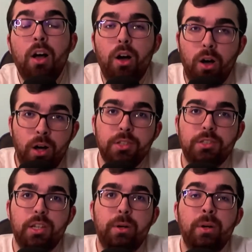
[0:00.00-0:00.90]

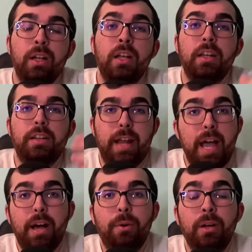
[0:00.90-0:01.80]
Also,
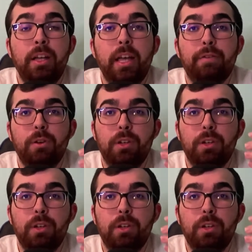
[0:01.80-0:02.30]
now, if you're